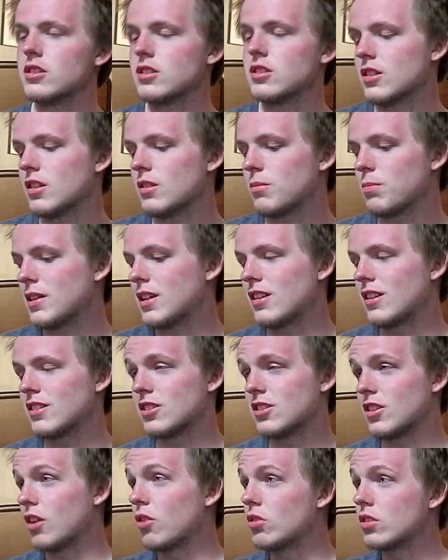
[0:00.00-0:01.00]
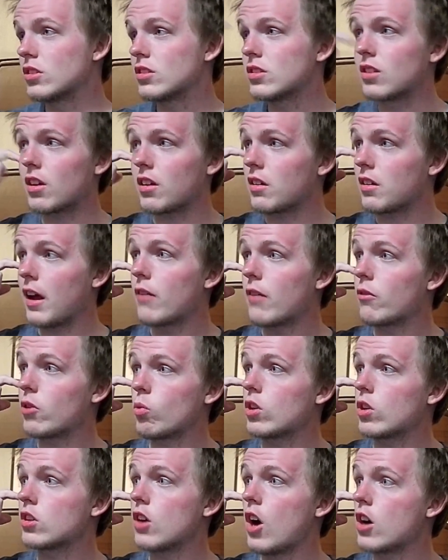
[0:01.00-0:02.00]
Because, it's like
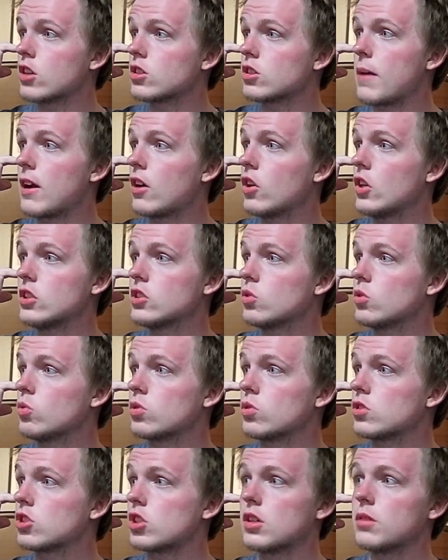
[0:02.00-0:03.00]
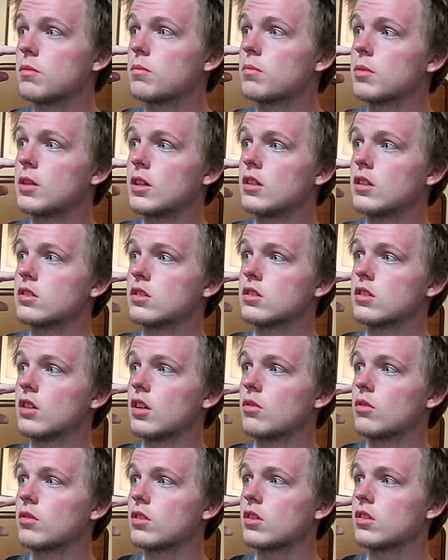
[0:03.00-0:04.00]
everyone talks about it at school and shit, because,
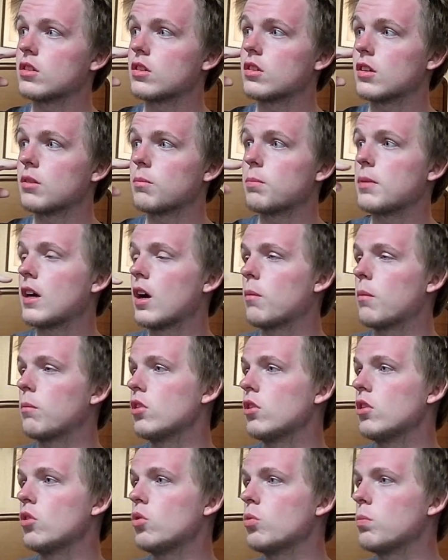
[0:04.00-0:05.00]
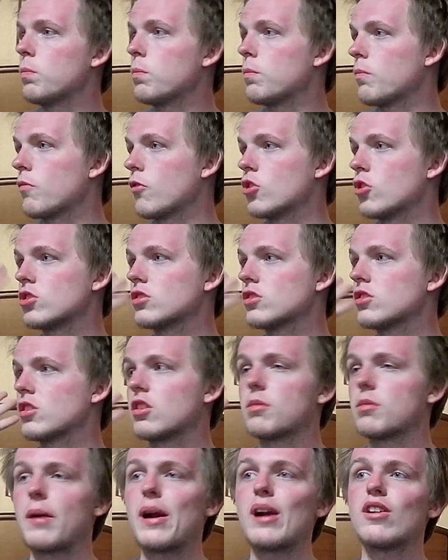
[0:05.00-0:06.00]
they become little versions of their
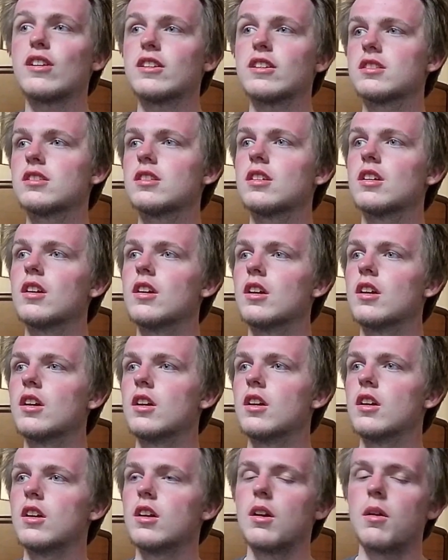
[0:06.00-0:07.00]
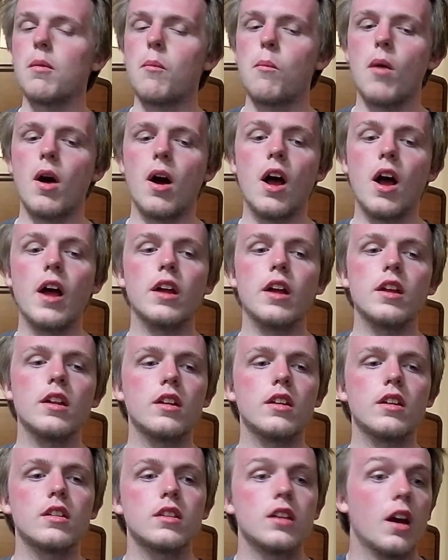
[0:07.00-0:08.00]
parents. But
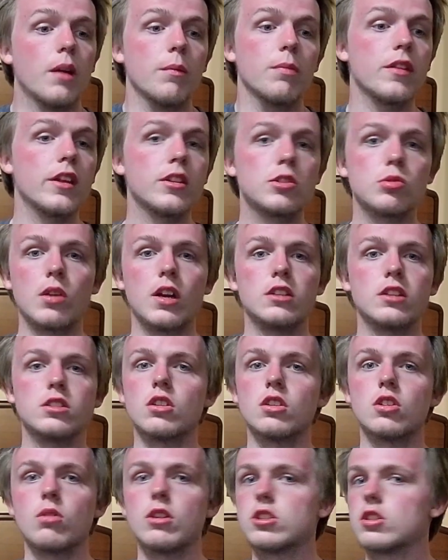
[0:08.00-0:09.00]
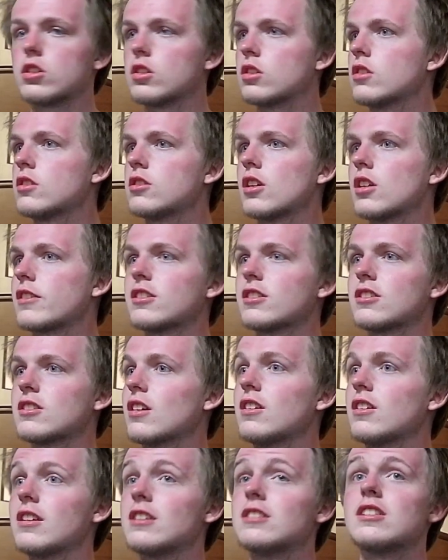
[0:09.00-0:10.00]
yeah, that's when I started questioning
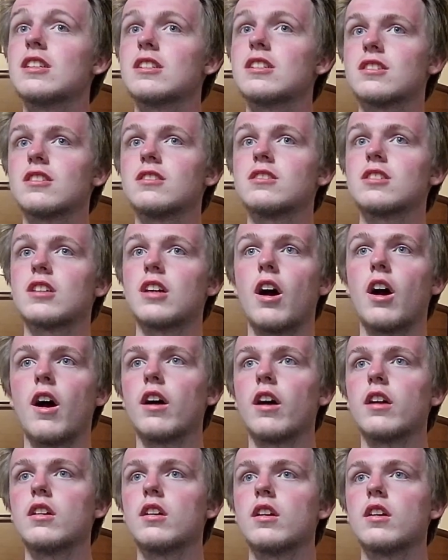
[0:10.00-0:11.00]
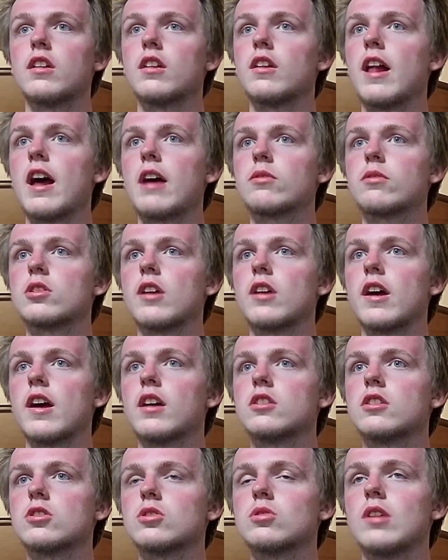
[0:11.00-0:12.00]
existence of God, and then
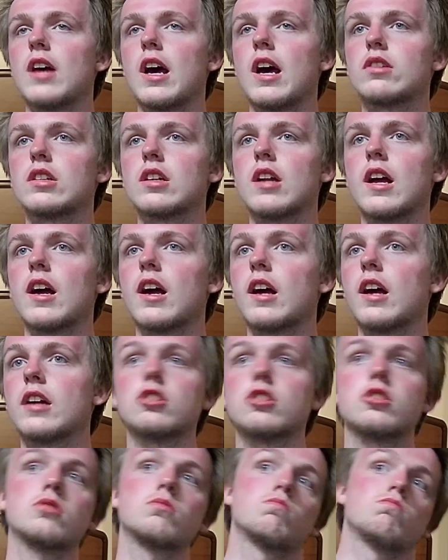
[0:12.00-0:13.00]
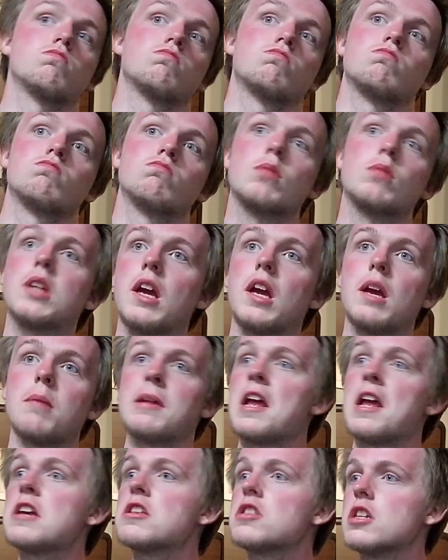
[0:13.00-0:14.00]
soon after that, I just became an
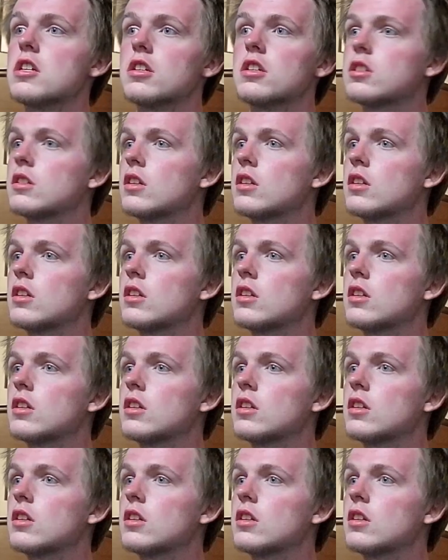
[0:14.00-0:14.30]
atheist.